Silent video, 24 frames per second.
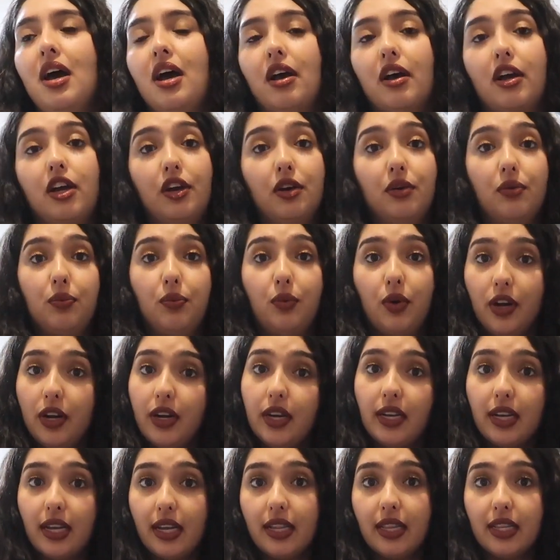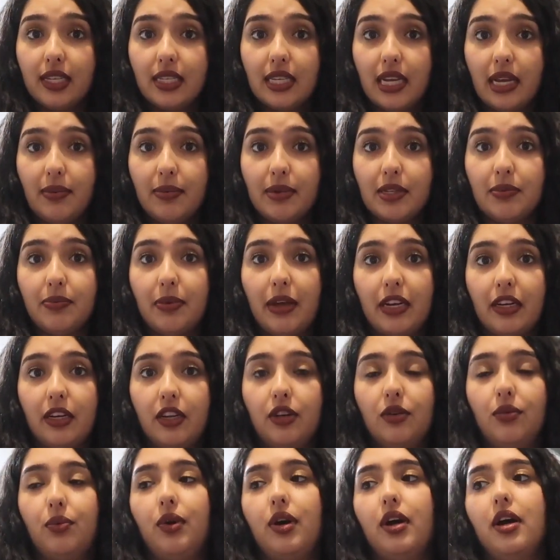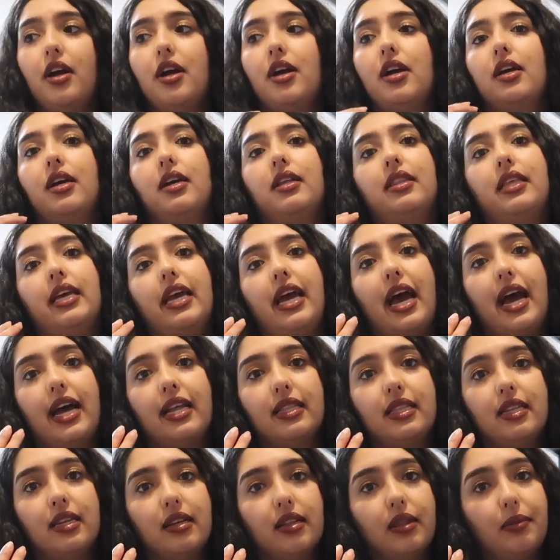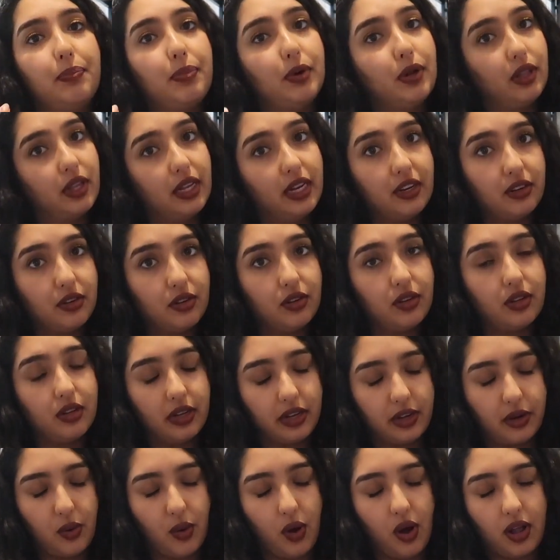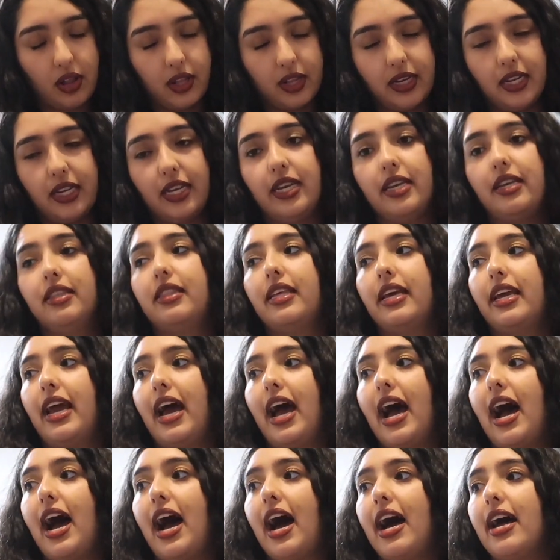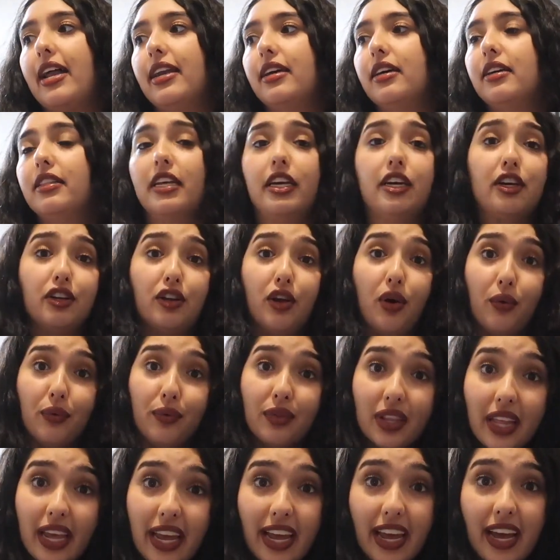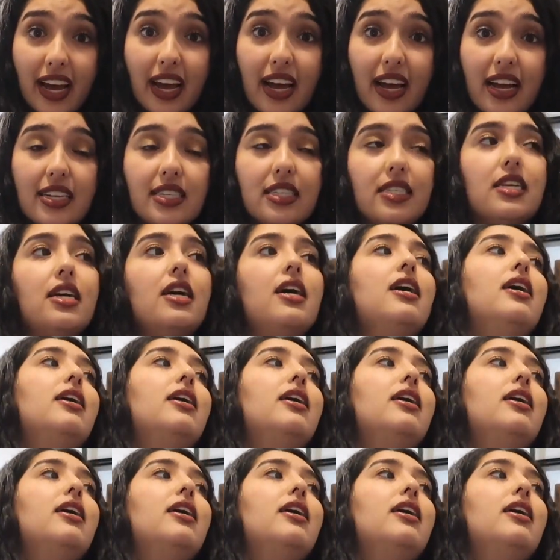could work the same as men could work. They had political equality. They could own land.